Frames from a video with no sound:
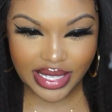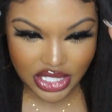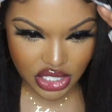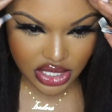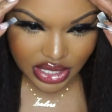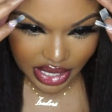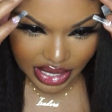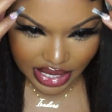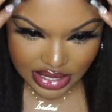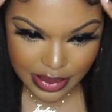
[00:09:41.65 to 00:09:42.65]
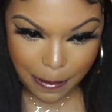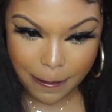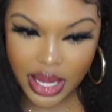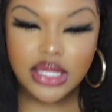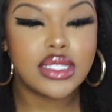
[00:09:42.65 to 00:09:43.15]
and it just like it's
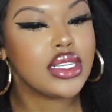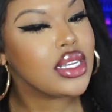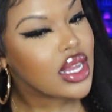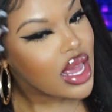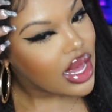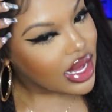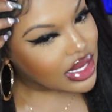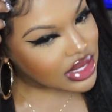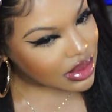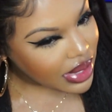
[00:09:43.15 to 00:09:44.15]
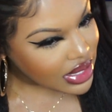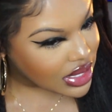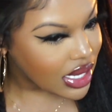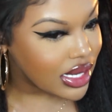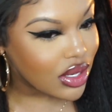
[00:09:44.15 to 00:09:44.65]
melted into my
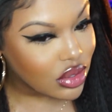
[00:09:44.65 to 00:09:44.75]
skin.